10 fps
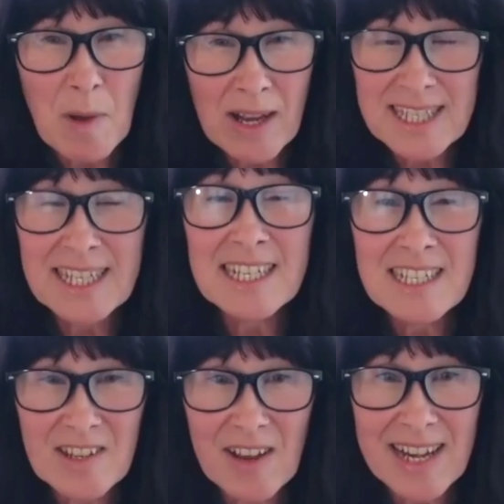Hygienic
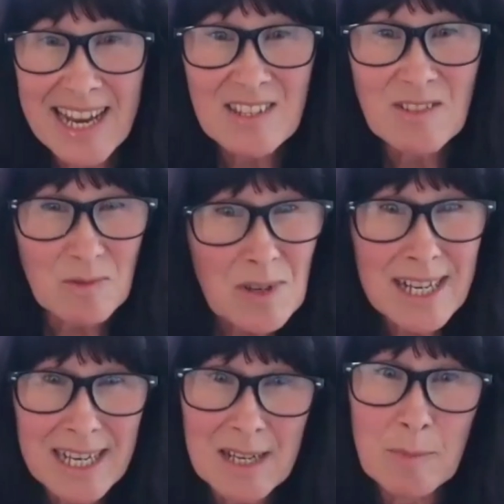design is
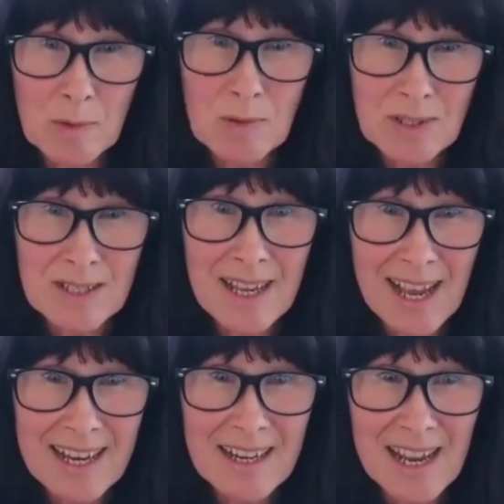really important,
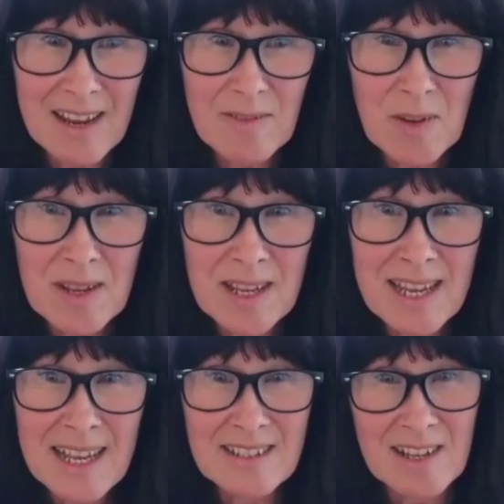and if you
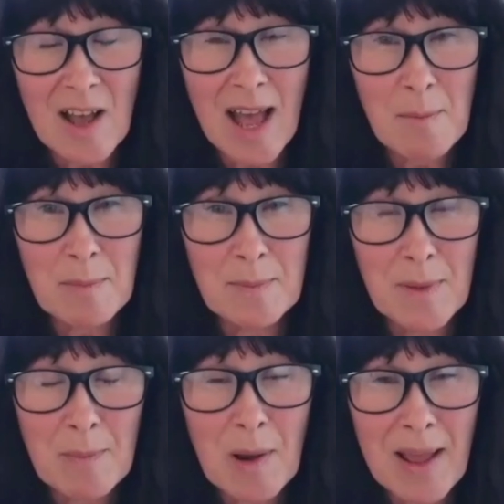can start
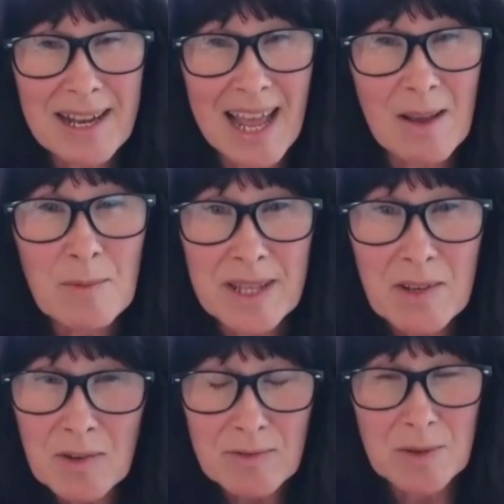applying that
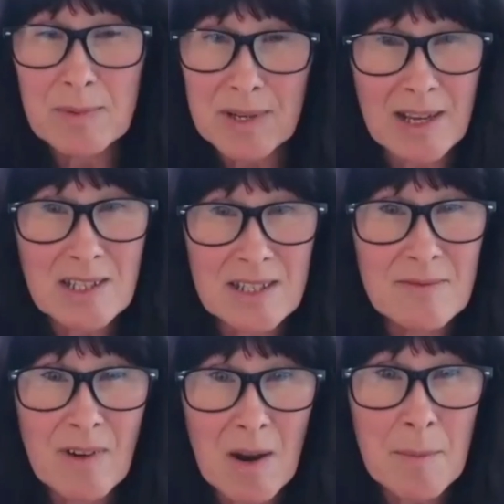within your food production
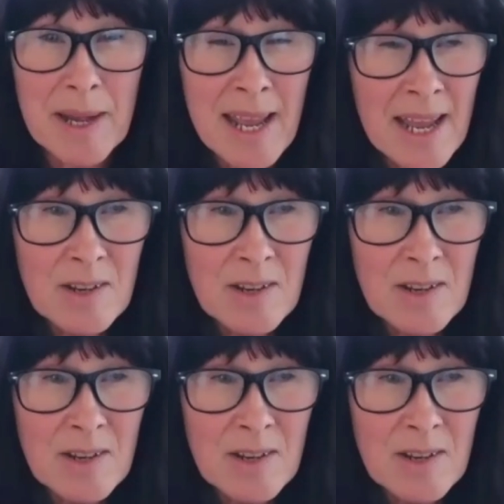environment,